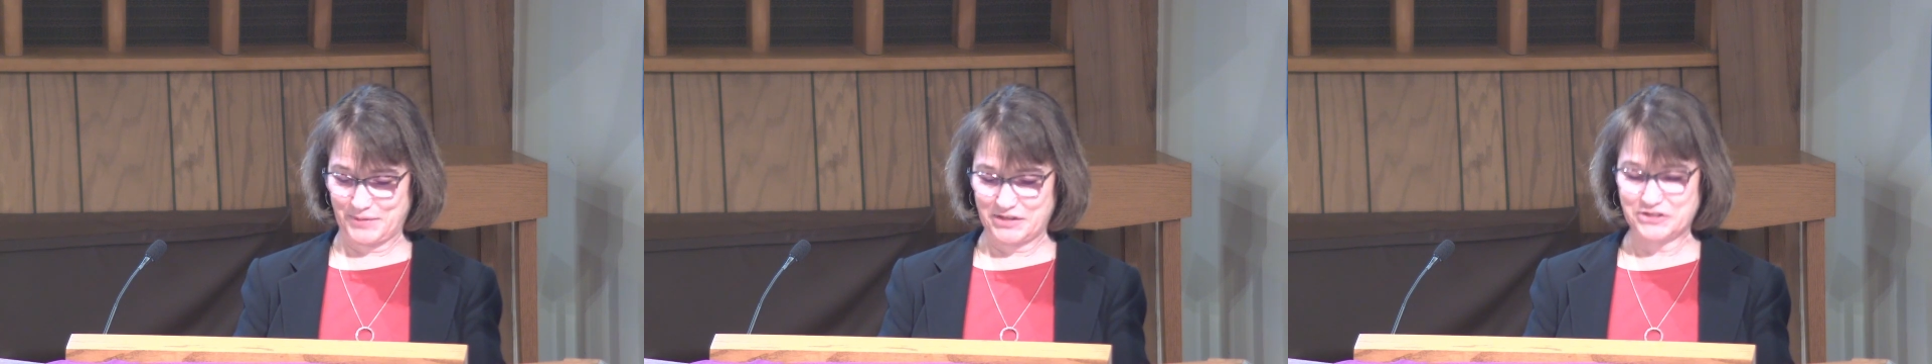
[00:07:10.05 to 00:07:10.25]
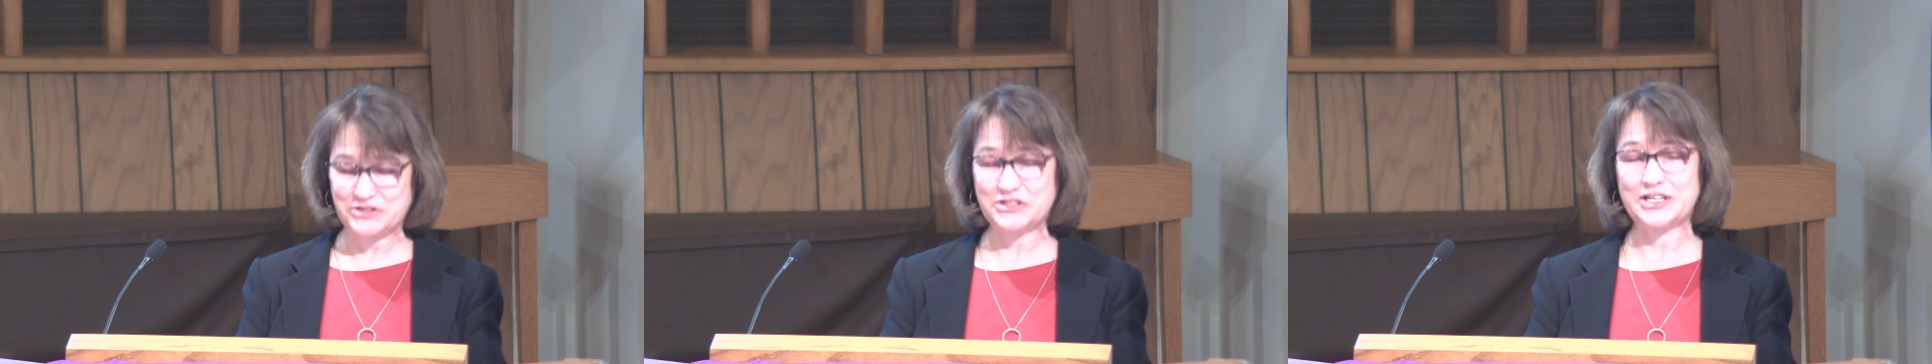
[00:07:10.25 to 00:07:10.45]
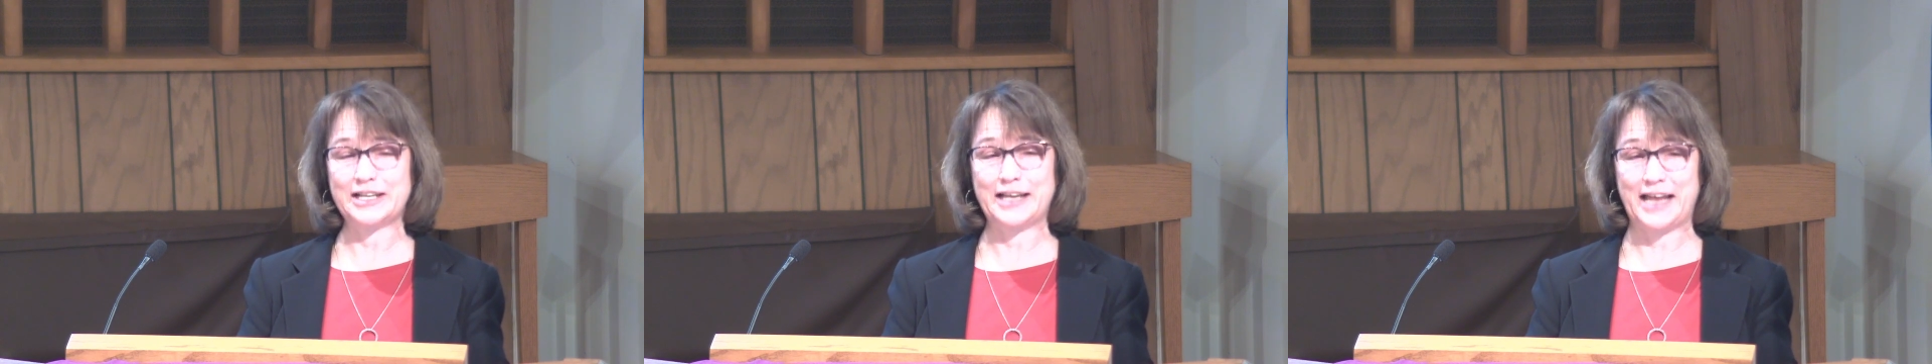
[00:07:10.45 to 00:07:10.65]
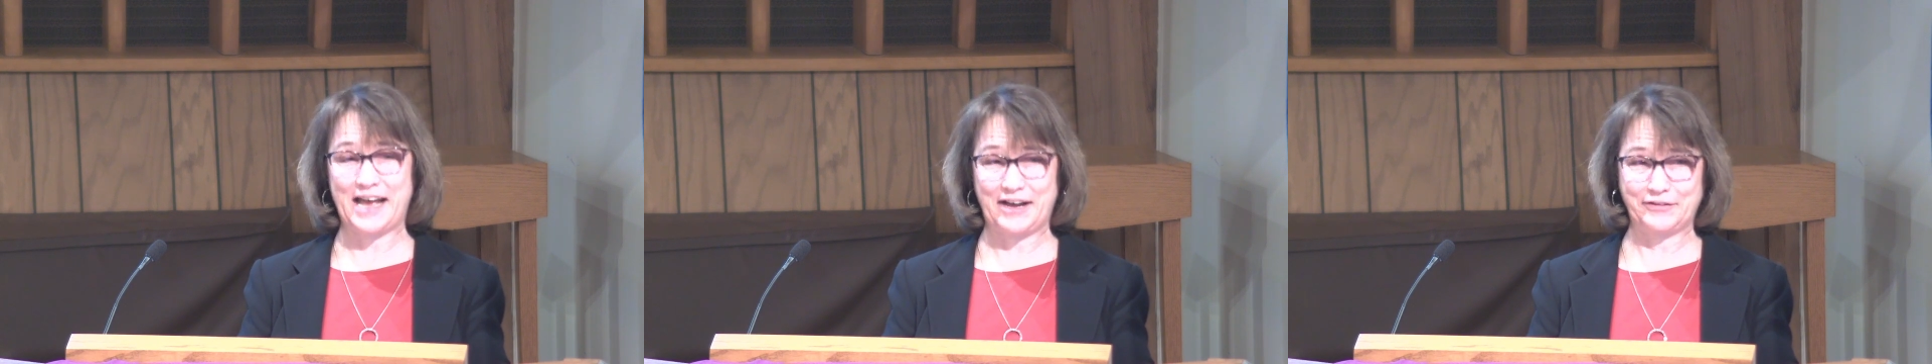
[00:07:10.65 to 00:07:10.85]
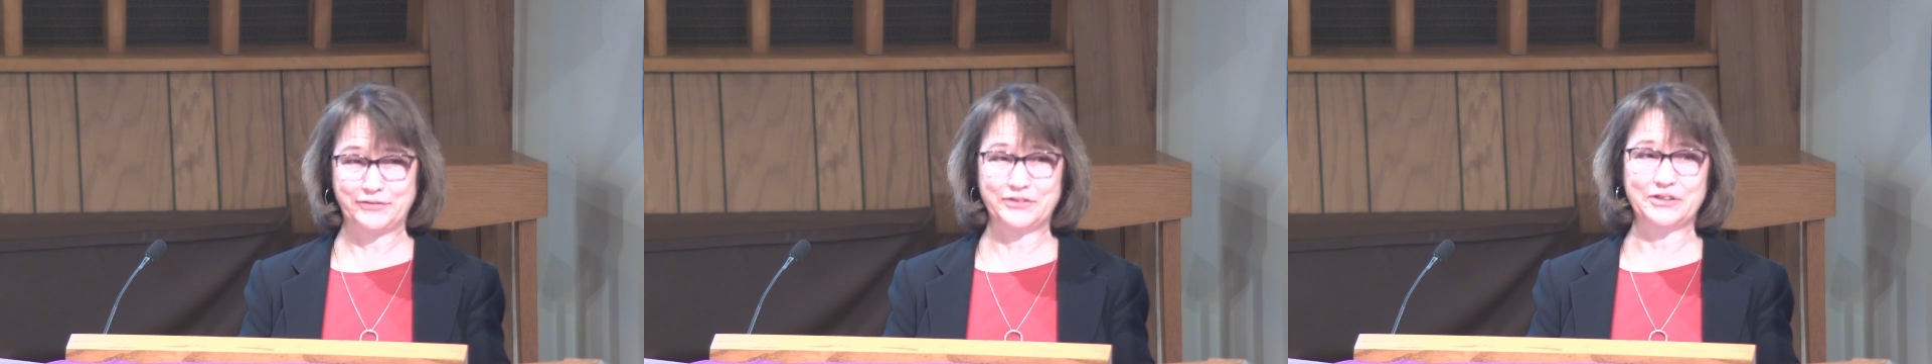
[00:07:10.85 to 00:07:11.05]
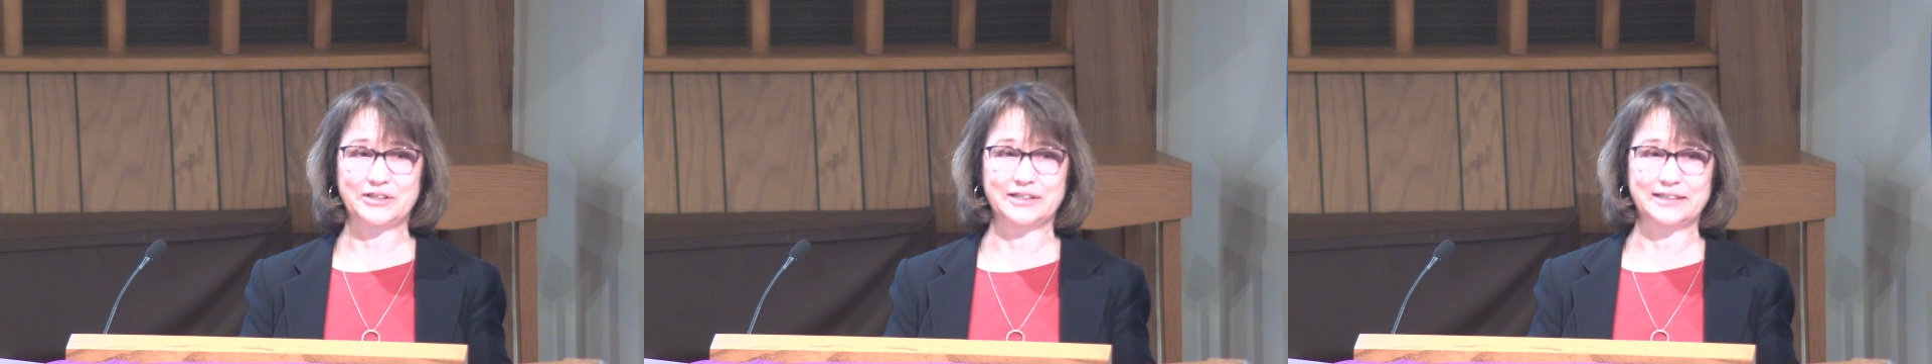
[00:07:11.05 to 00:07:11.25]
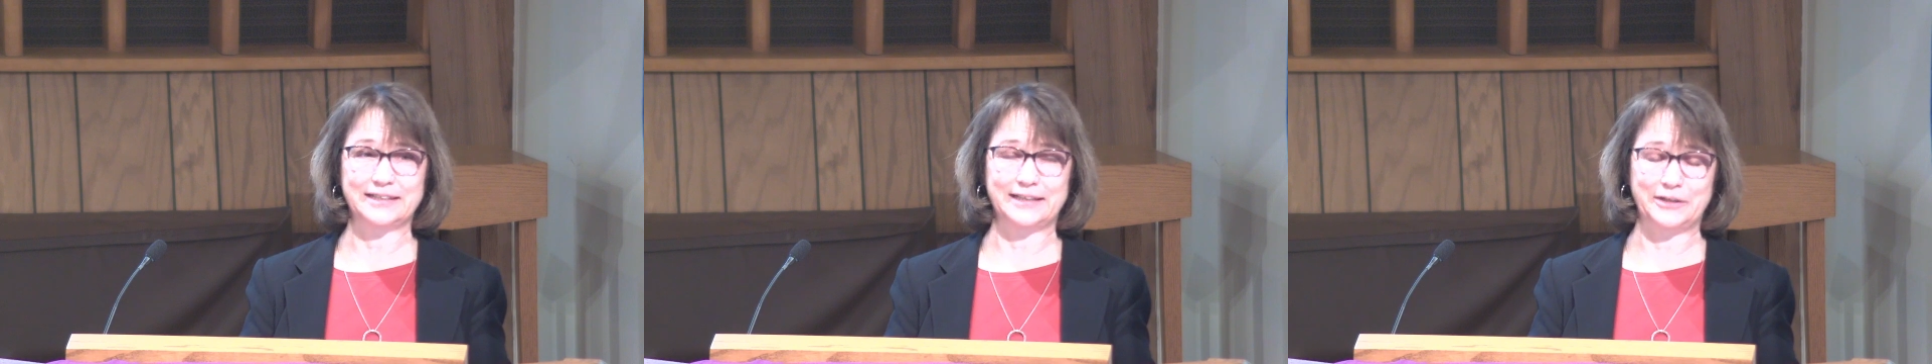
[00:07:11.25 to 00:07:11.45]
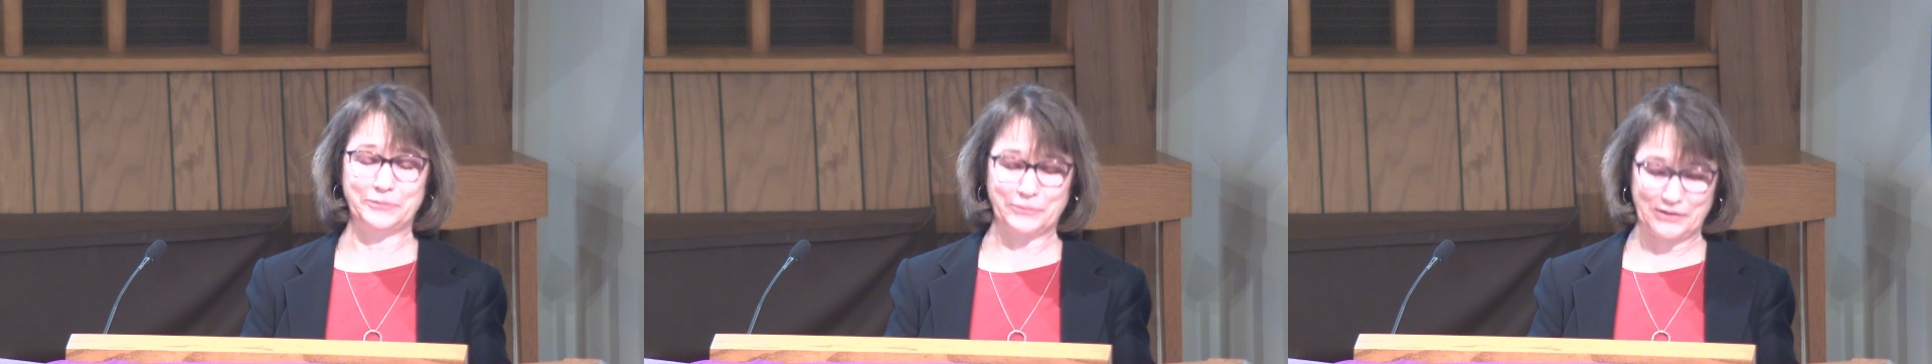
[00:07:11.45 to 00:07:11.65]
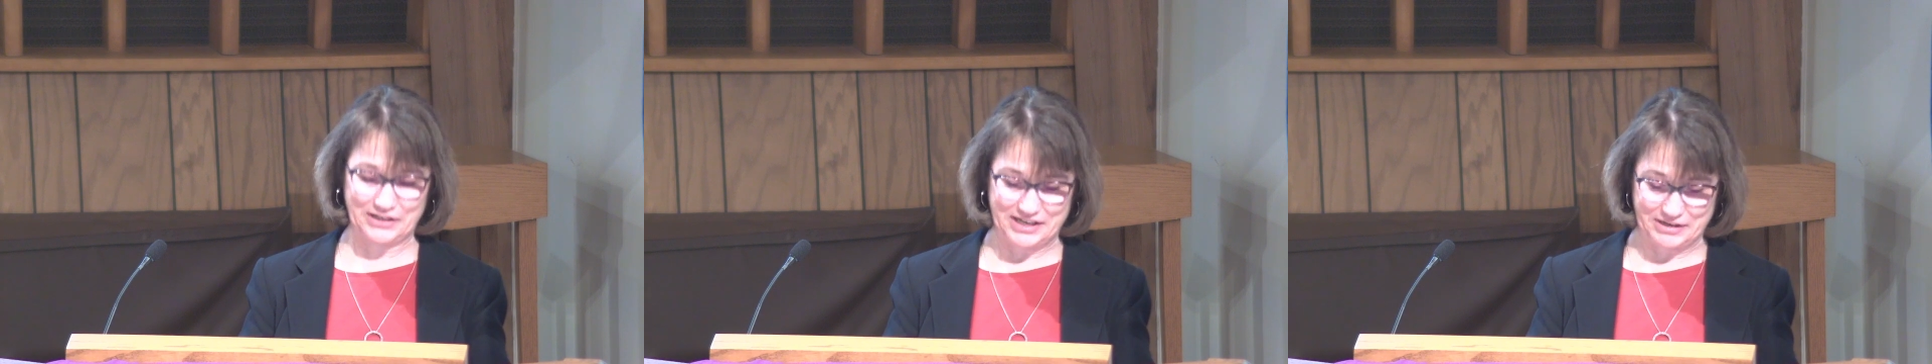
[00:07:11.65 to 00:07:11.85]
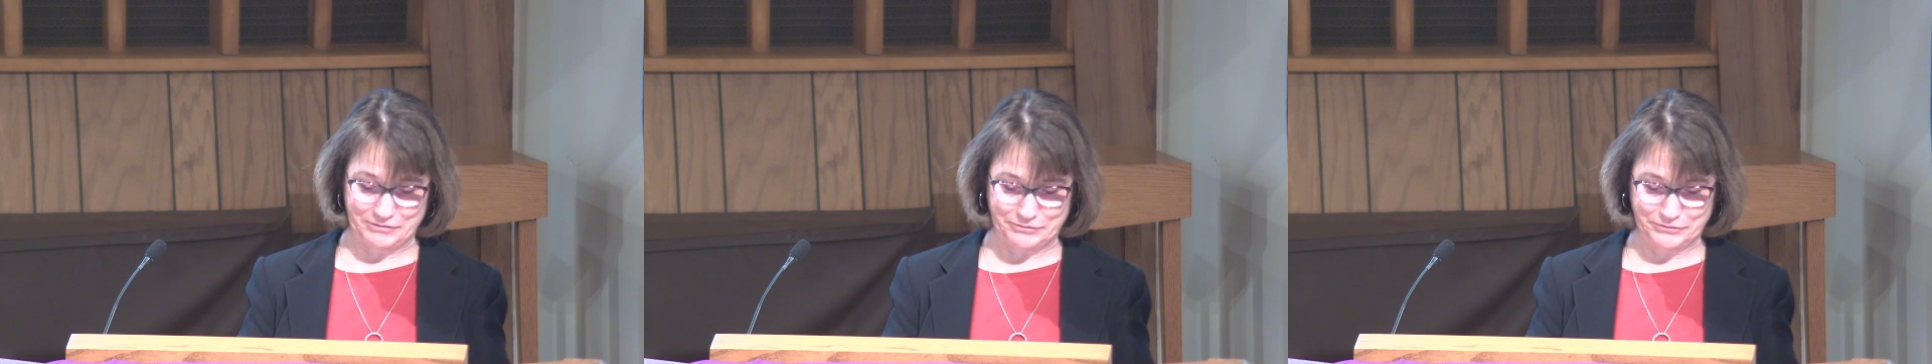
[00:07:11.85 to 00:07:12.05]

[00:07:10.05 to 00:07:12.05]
She laughed in relief.